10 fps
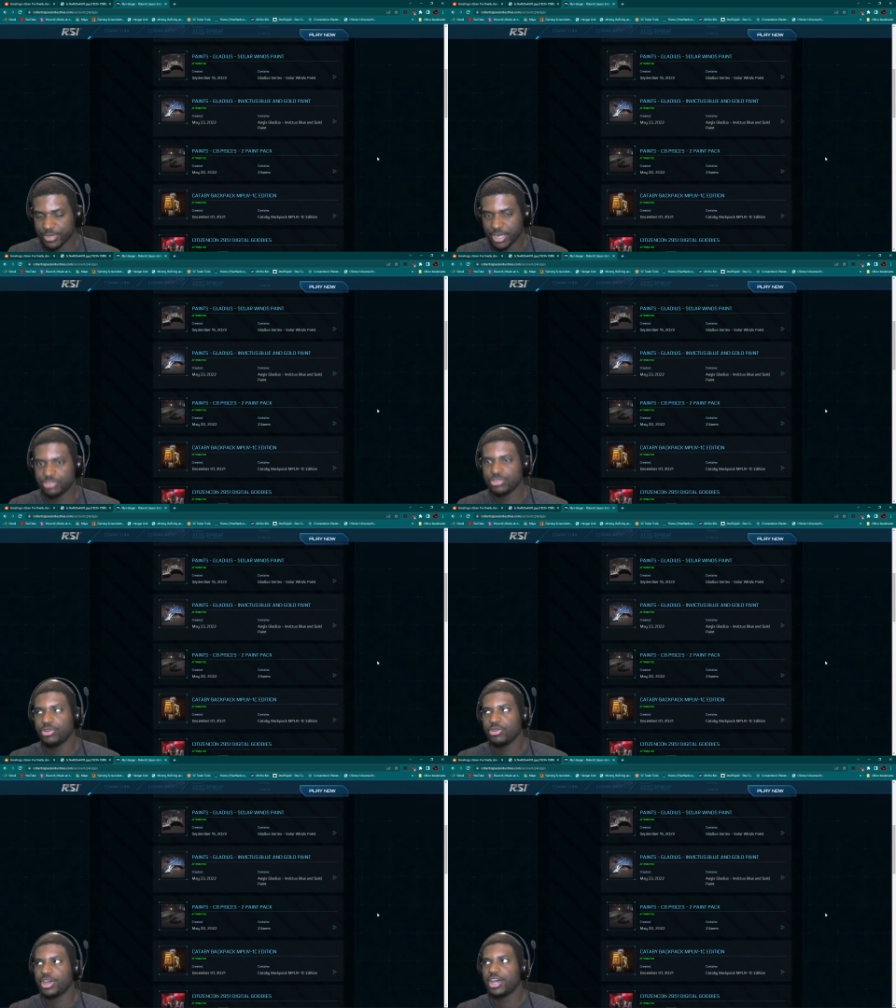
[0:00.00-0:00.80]
And
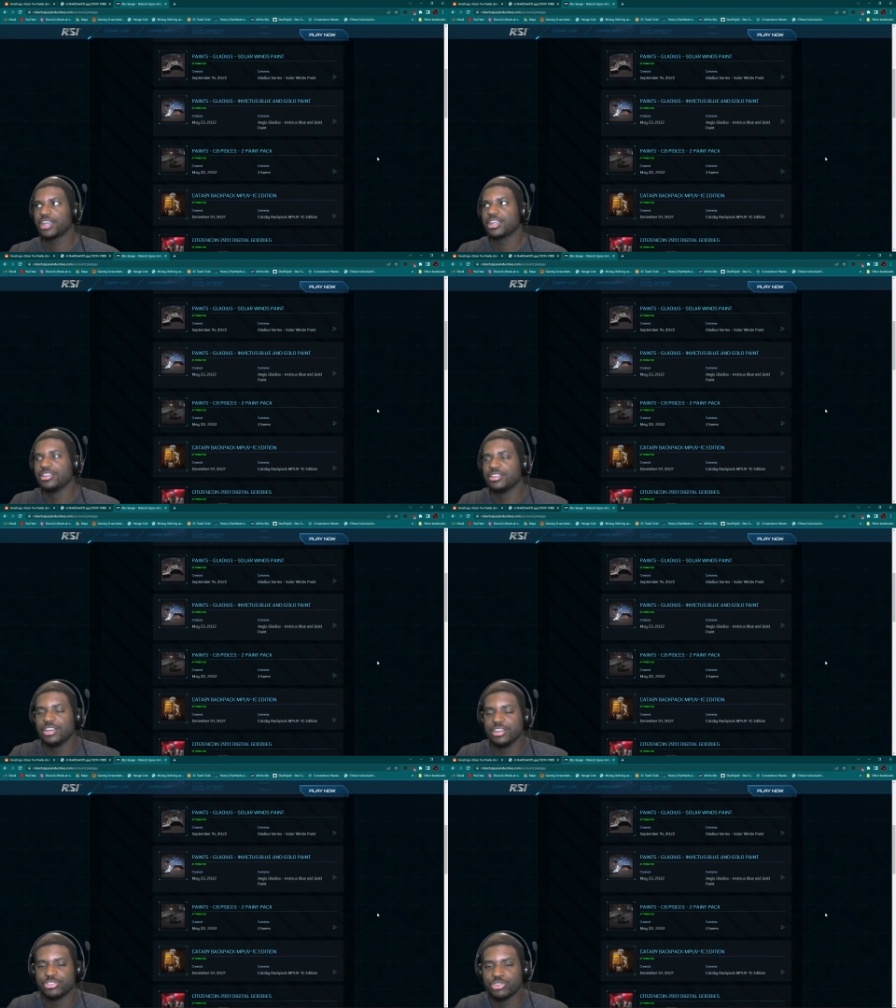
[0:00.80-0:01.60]
so I
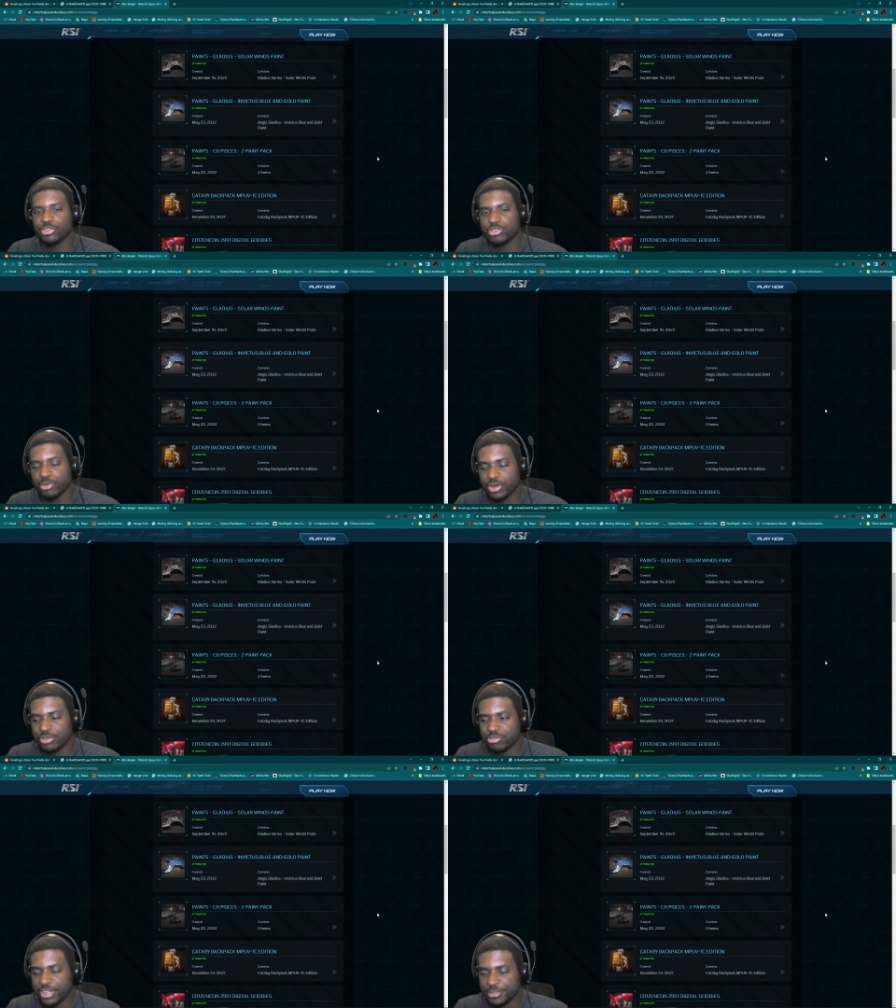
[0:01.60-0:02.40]
saw someone
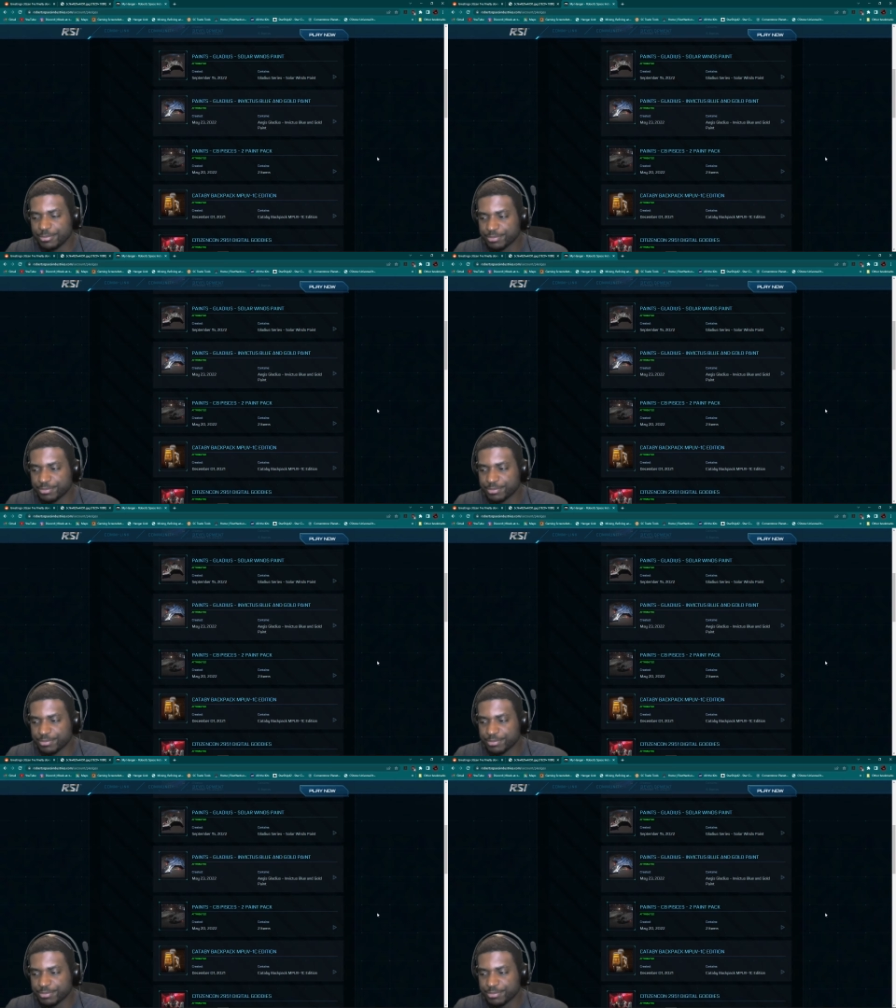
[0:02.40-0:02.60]
on Reddit,